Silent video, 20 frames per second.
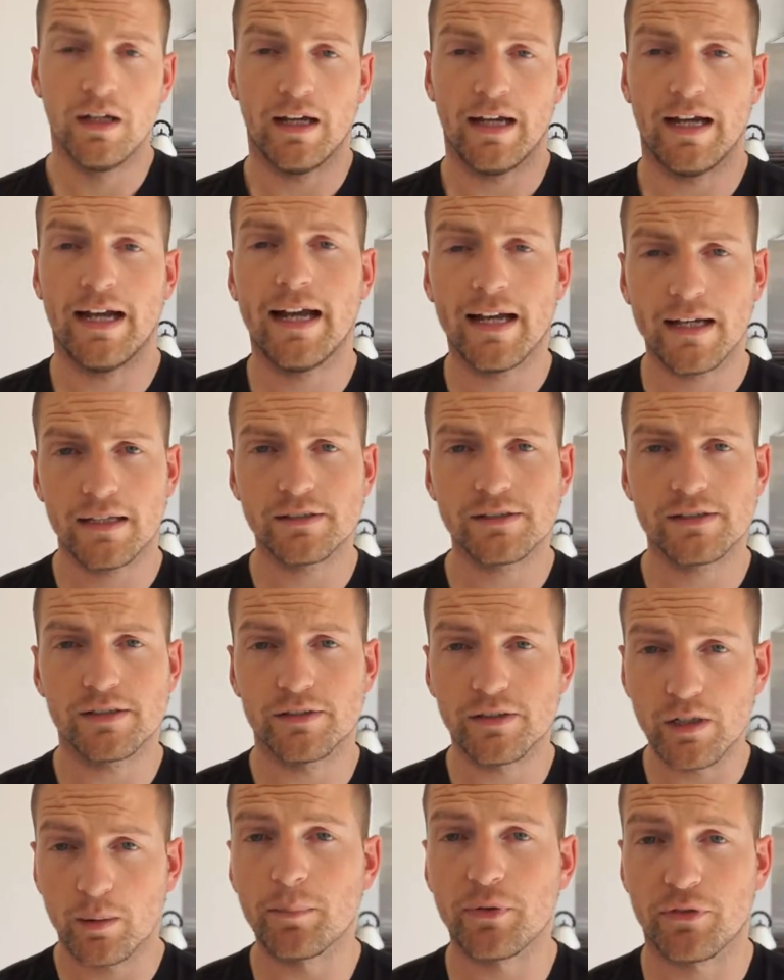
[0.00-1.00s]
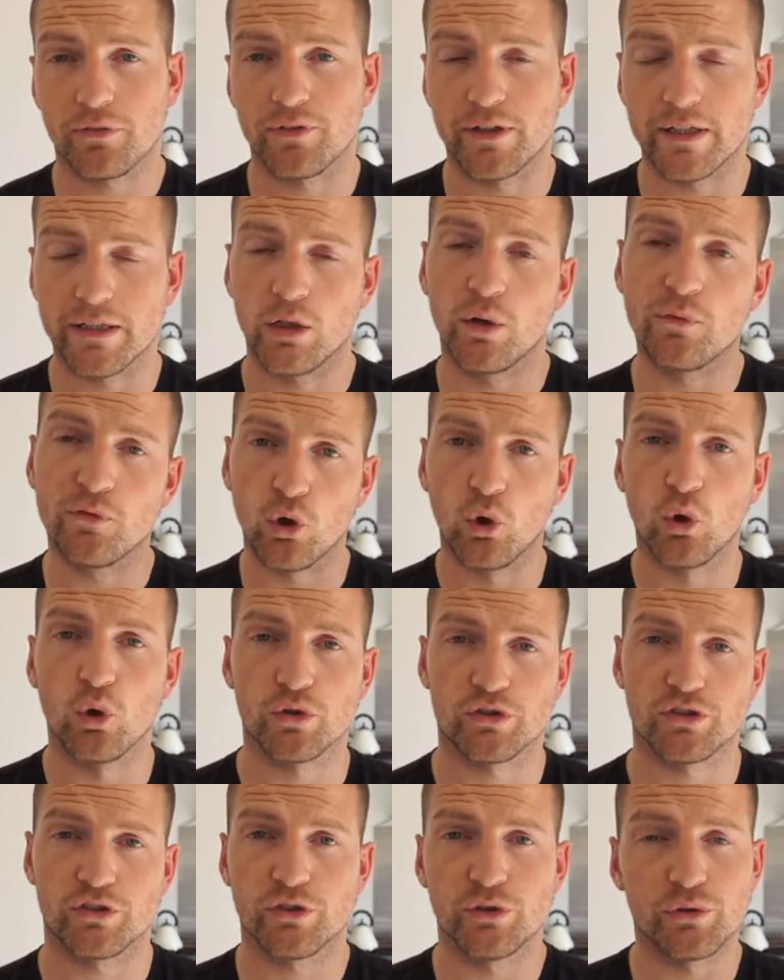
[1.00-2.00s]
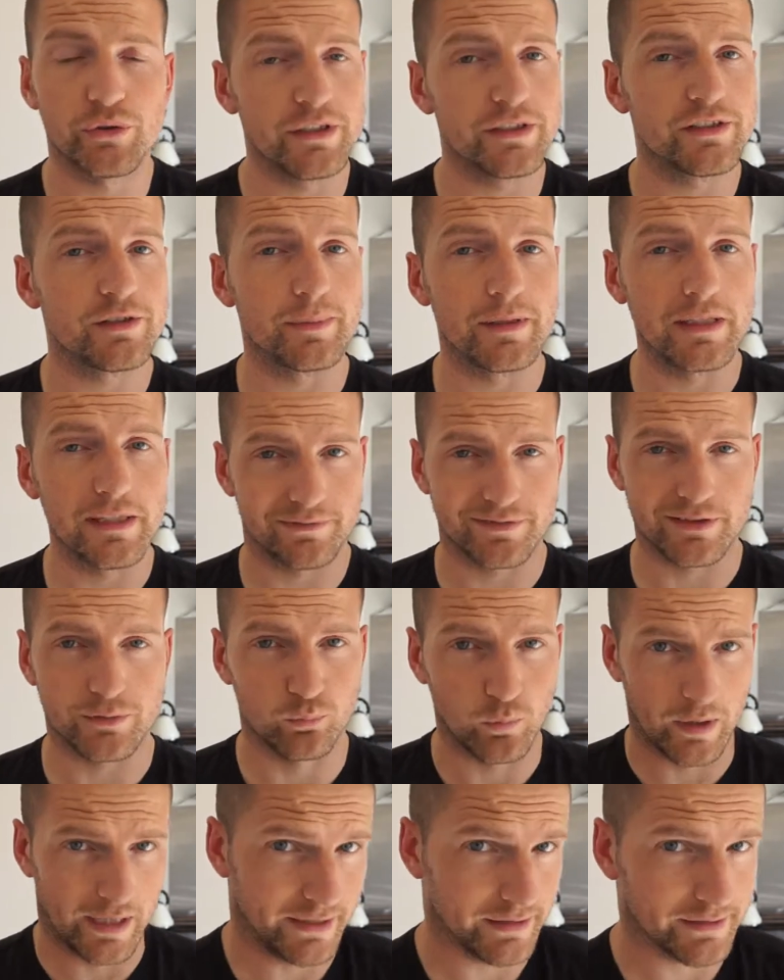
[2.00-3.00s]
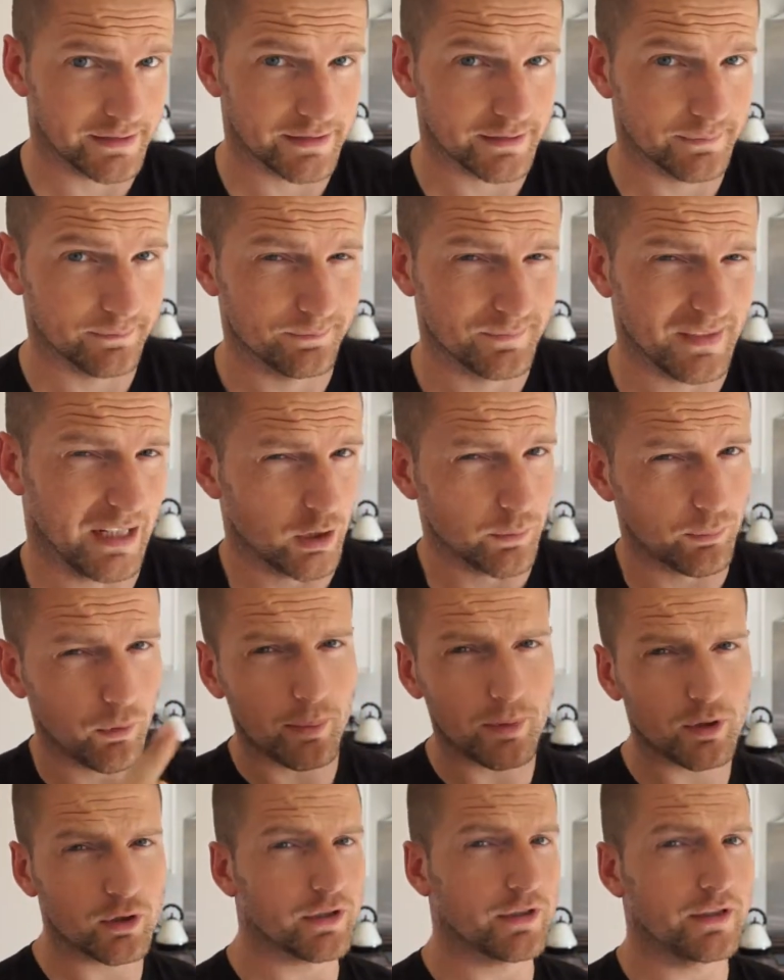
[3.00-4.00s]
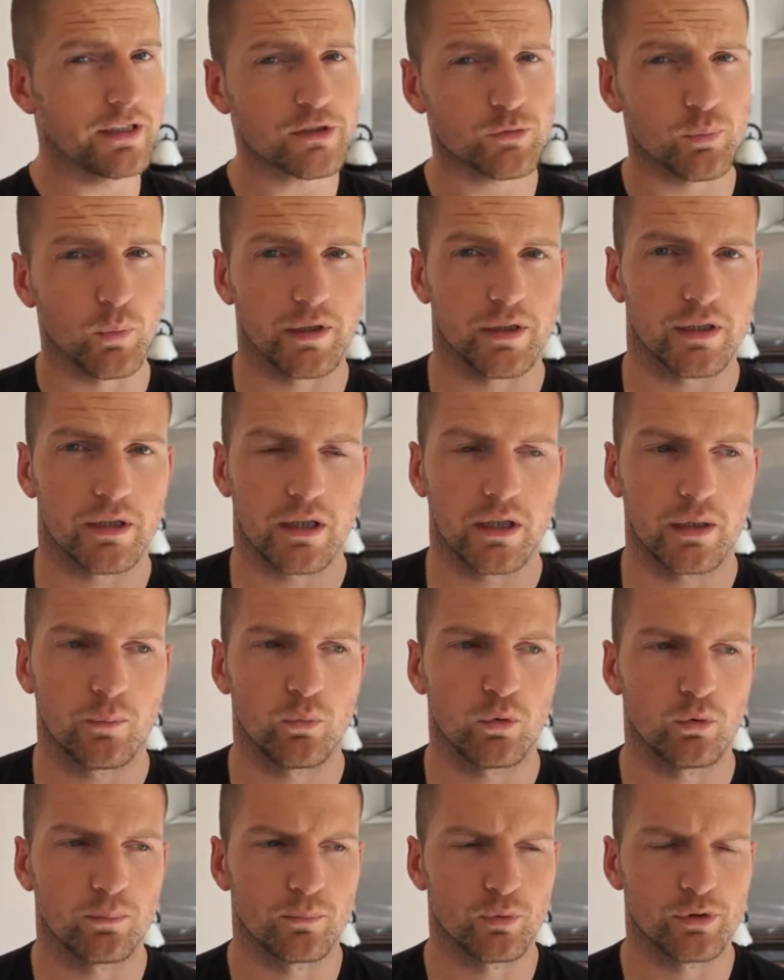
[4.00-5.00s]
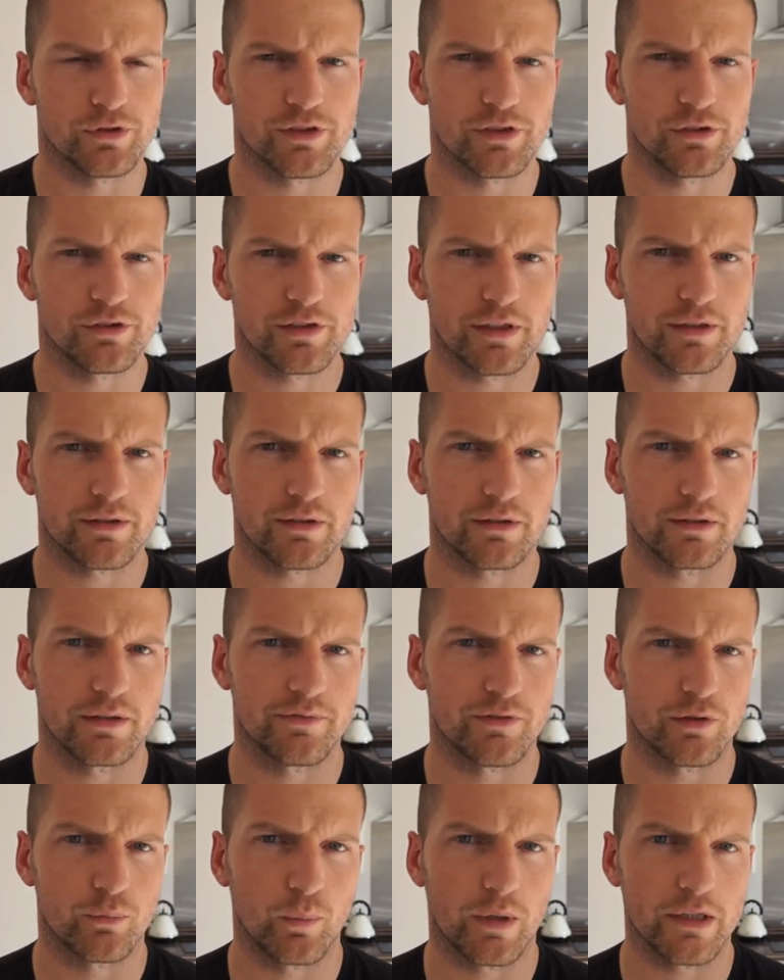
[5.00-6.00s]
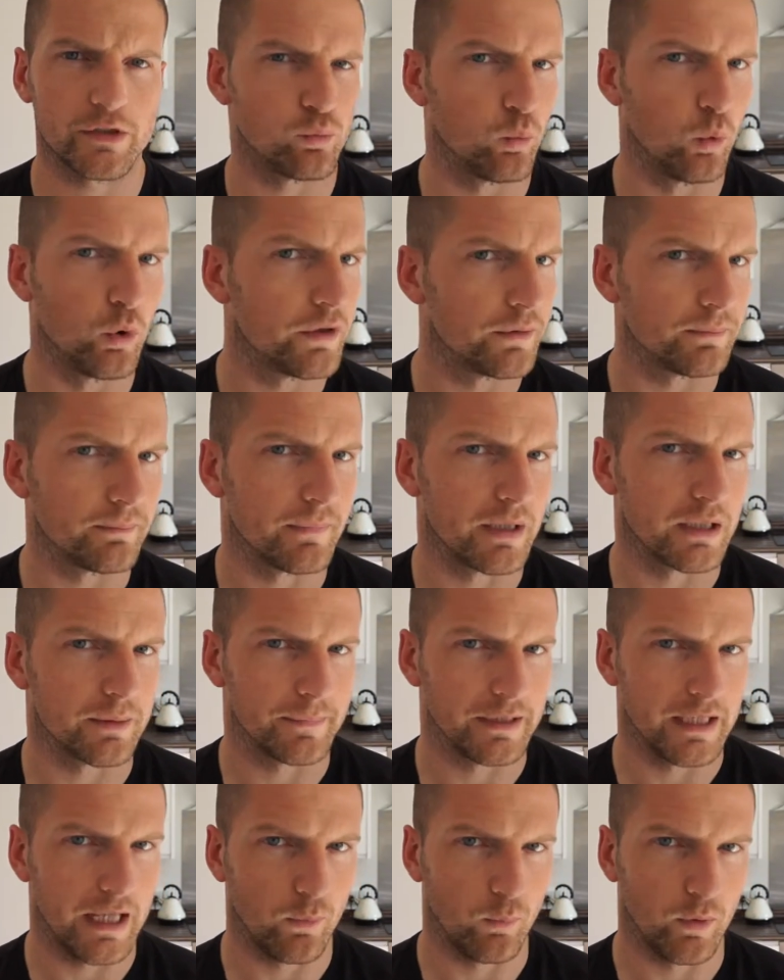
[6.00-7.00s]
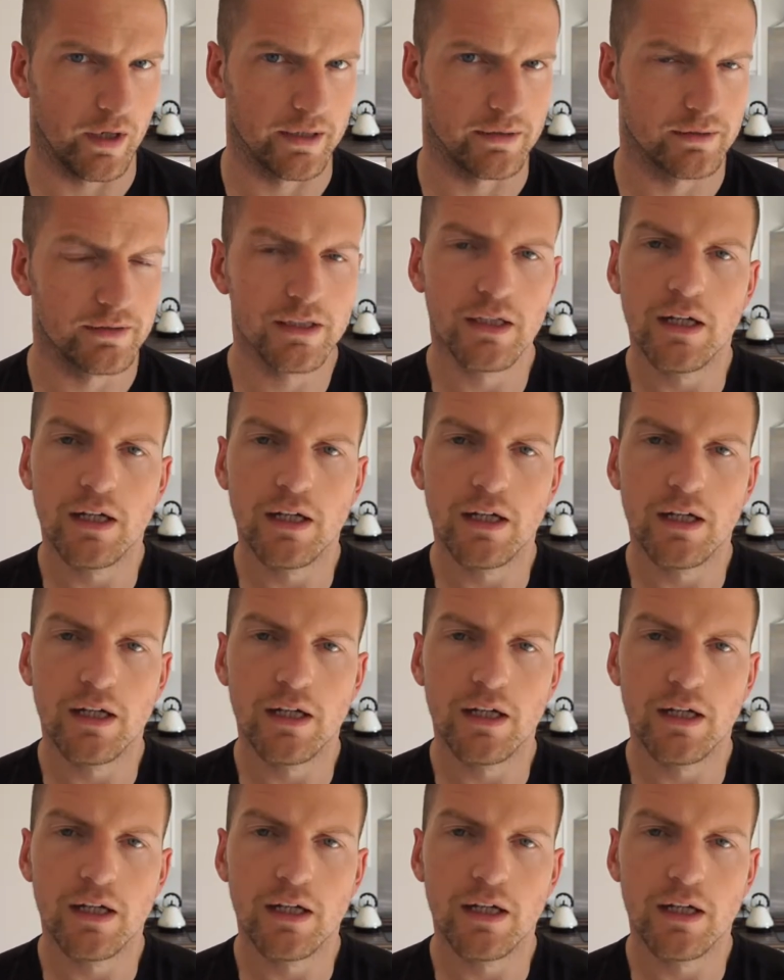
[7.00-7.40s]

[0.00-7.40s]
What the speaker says: And number three, of course, you need to be lifting weights. Now, you're probably looking at this one and going, well, Moise, you said that lifting weights wouldn't make me that way.